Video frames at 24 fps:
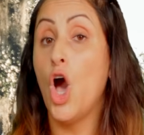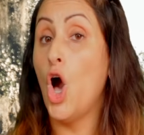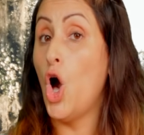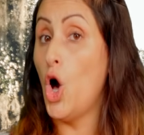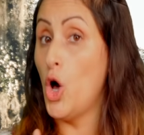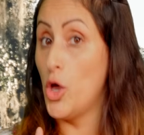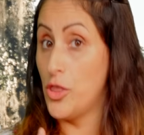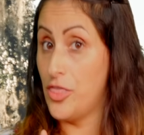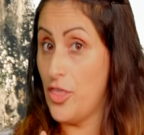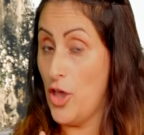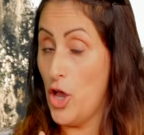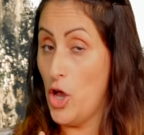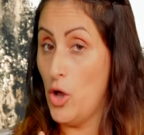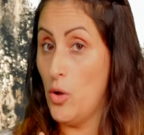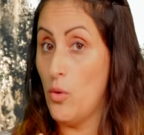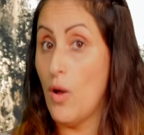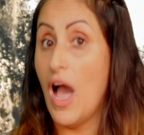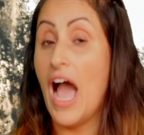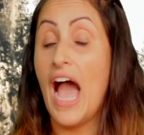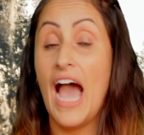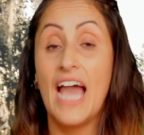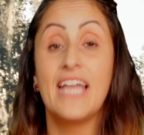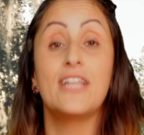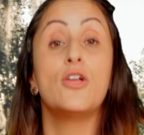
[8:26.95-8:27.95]
Although
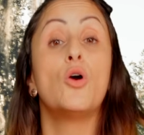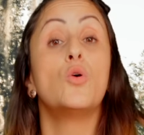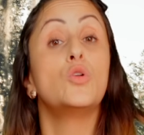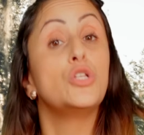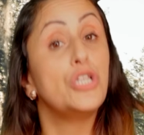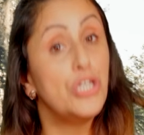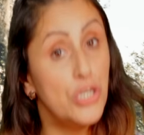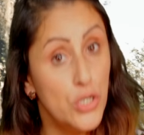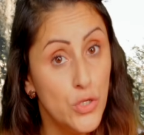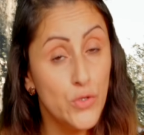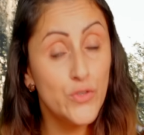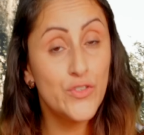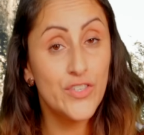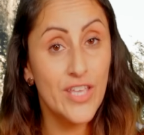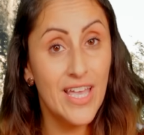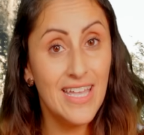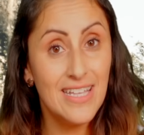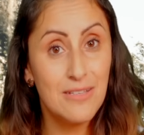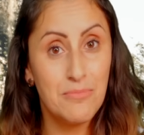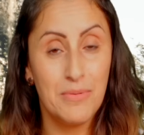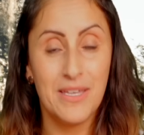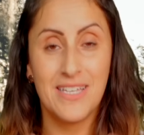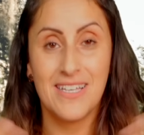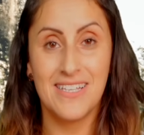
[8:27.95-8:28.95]
I don't use
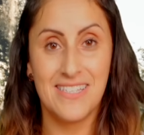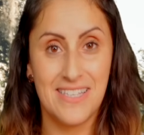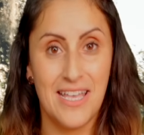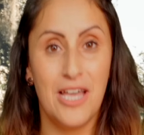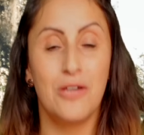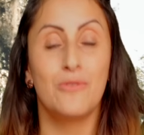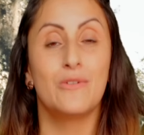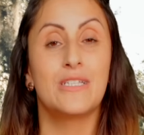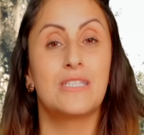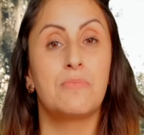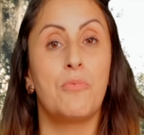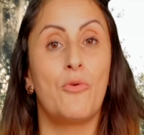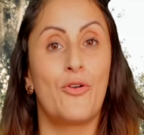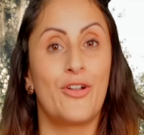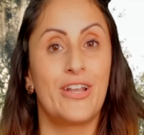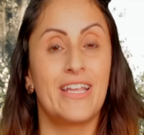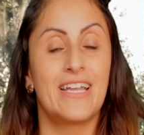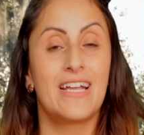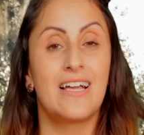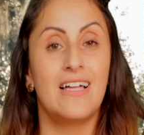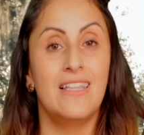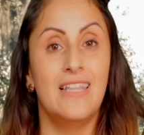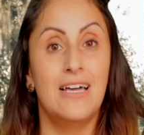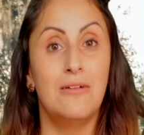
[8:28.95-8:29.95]
it because I was born
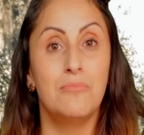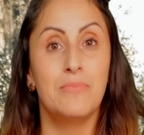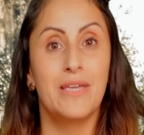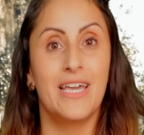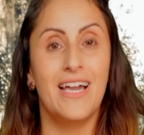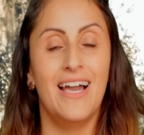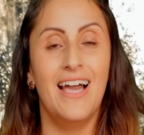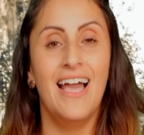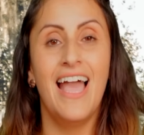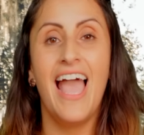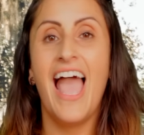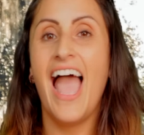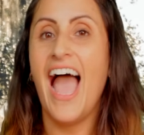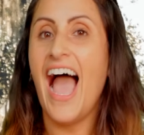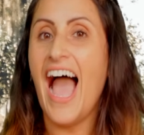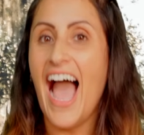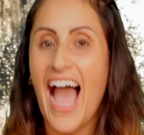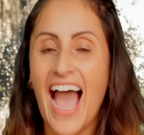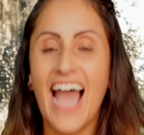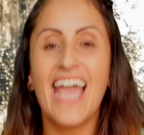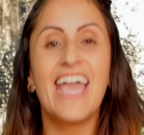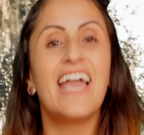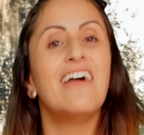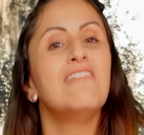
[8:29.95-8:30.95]
in Colombia,
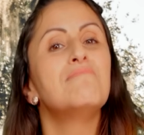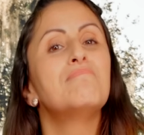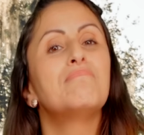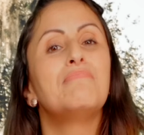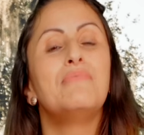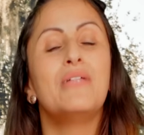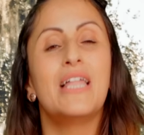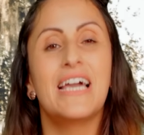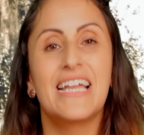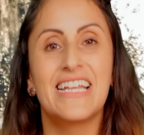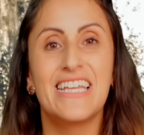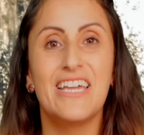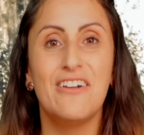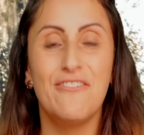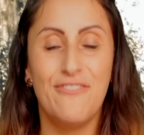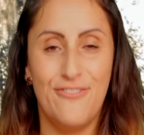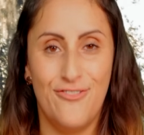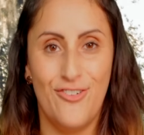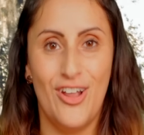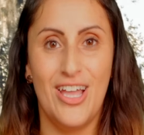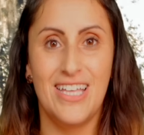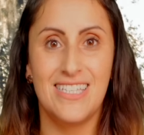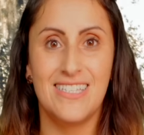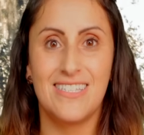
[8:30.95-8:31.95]
I have plenty of
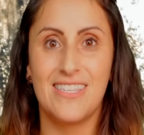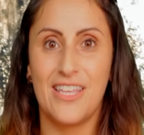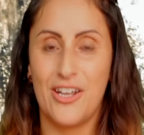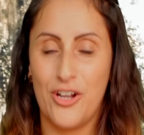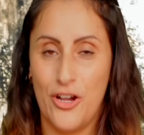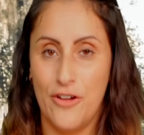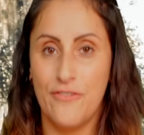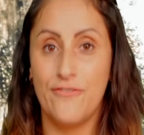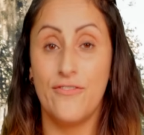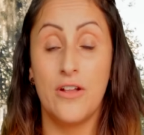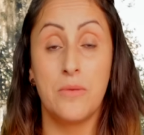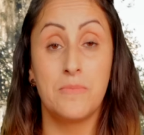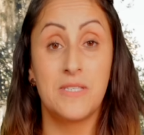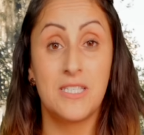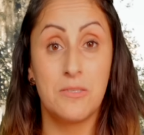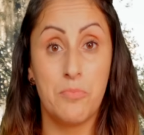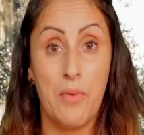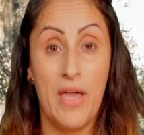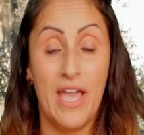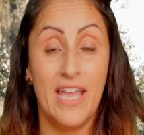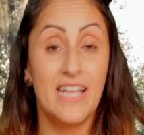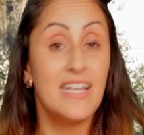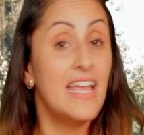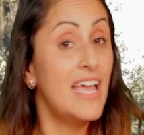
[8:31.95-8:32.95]
friends that are from
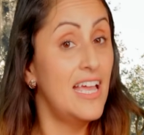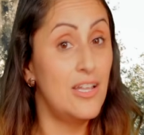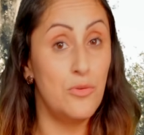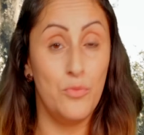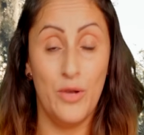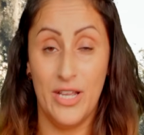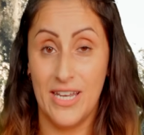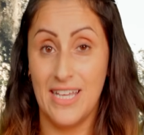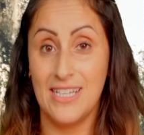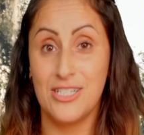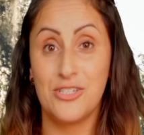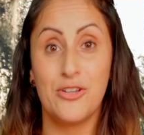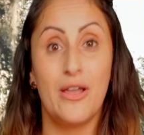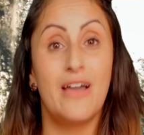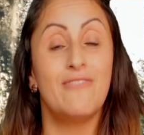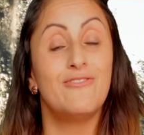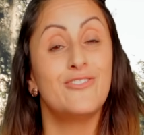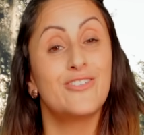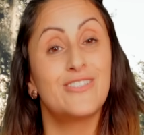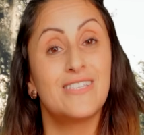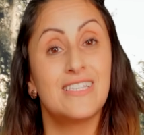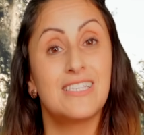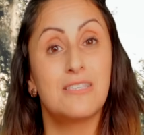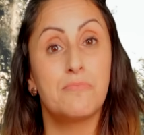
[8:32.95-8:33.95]
Spain, and when I
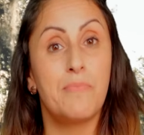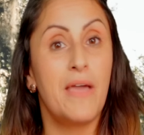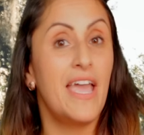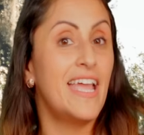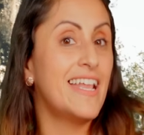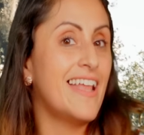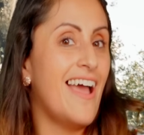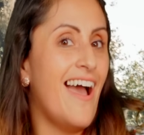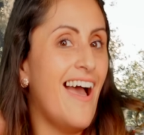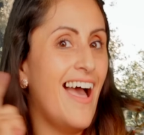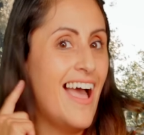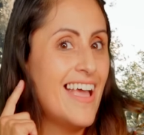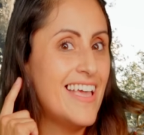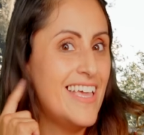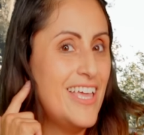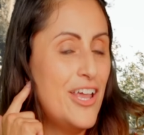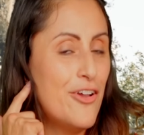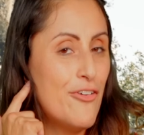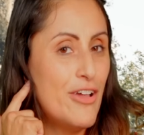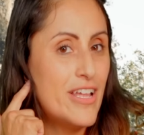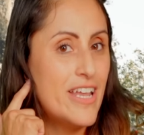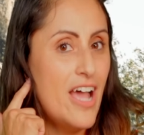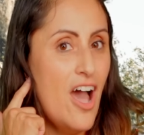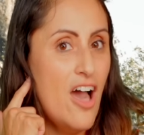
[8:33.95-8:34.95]
travel to Spain, I
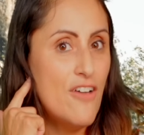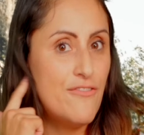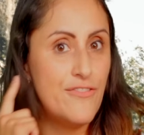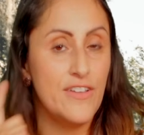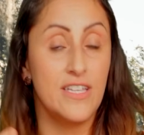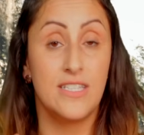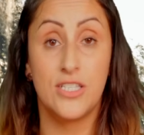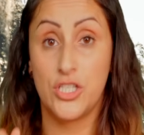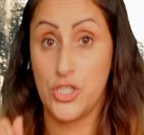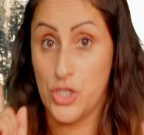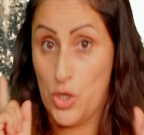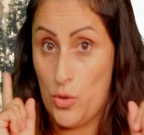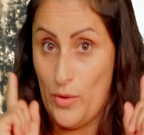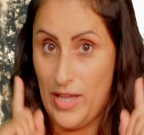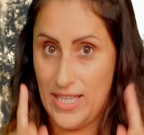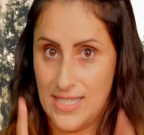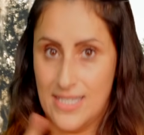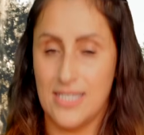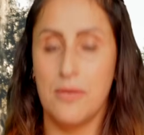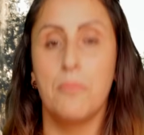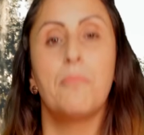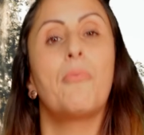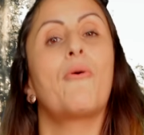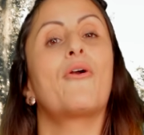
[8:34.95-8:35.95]
hear it often, so
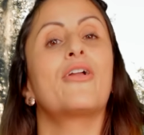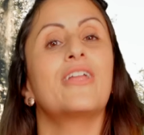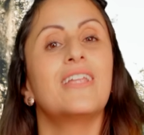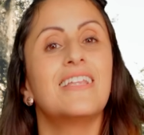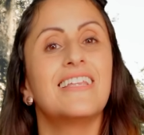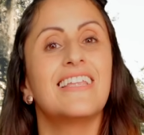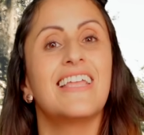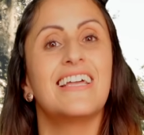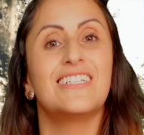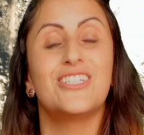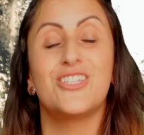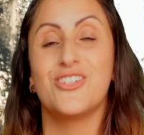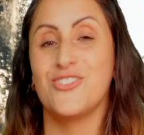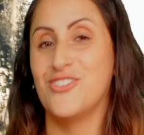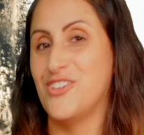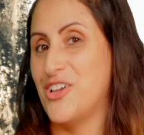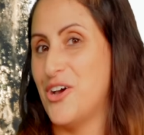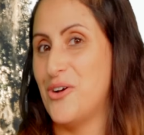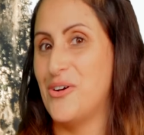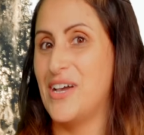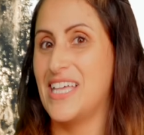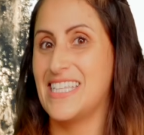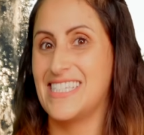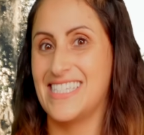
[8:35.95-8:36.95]
it's important that you
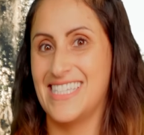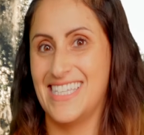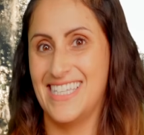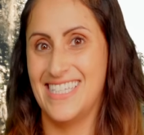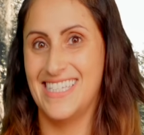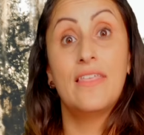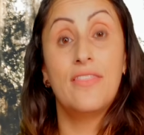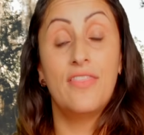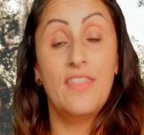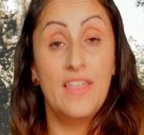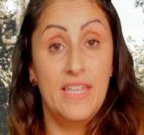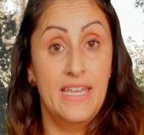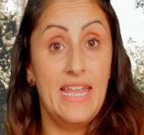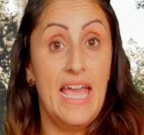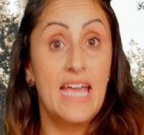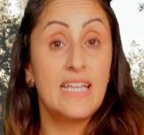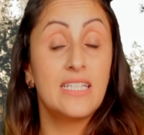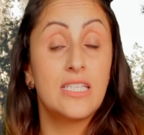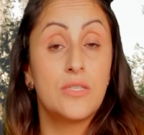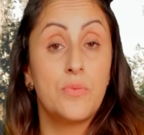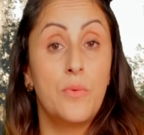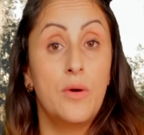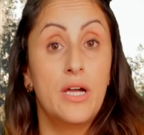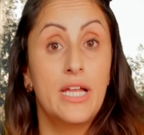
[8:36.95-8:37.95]
know it. The
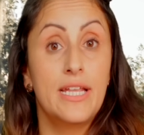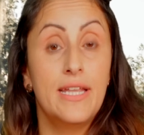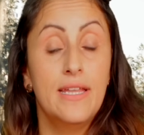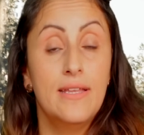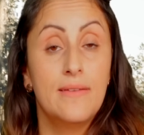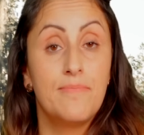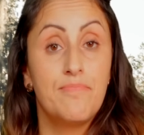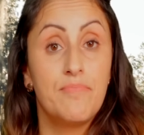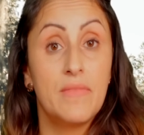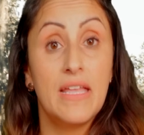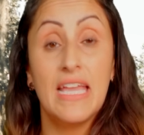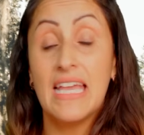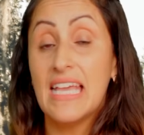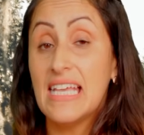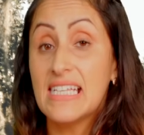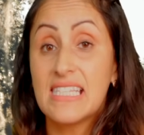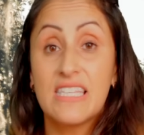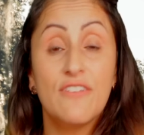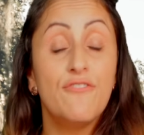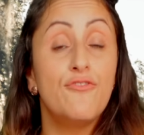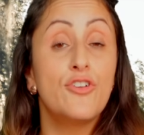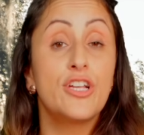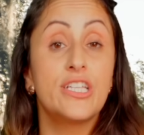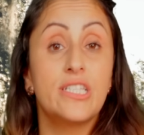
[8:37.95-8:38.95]
next one is
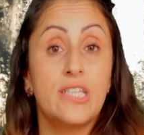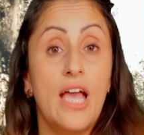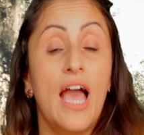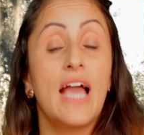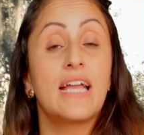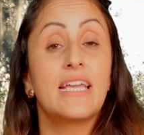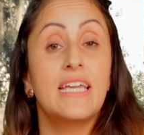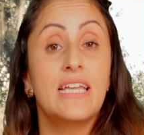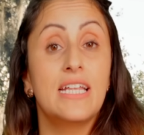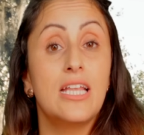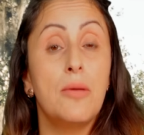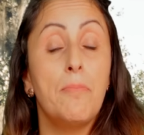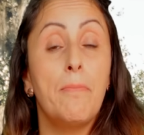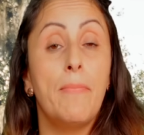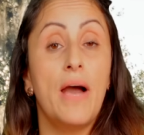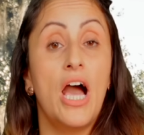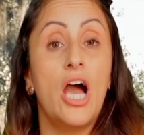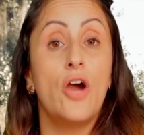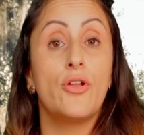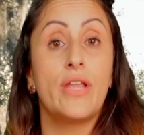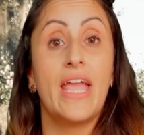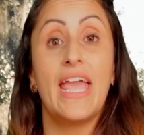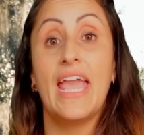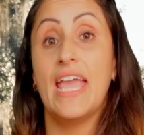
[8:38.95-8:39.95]
if we're talking
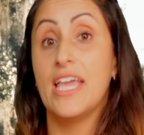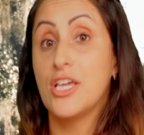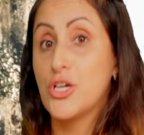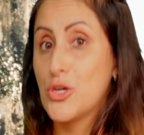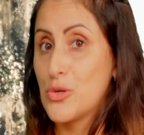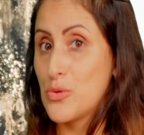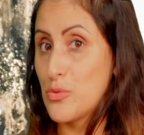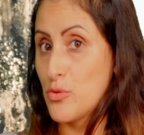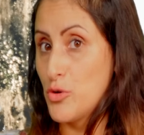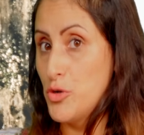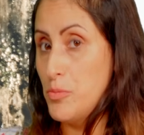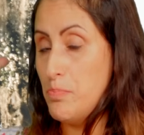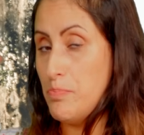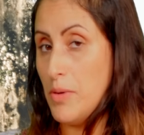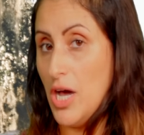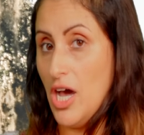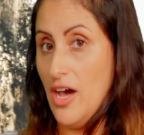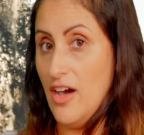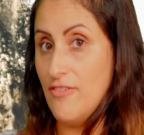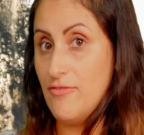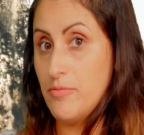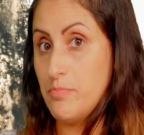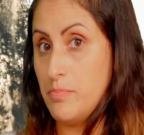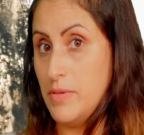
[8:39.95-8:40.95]
about a group
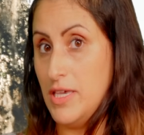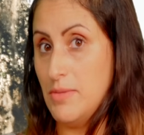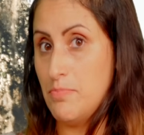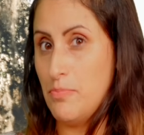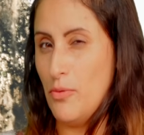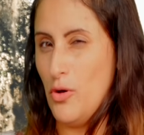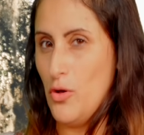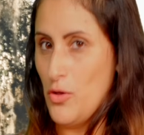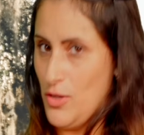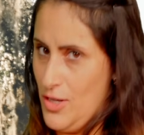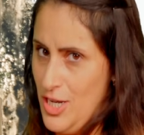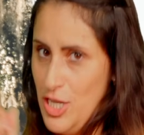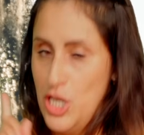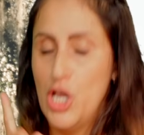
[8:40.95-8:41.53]
of people.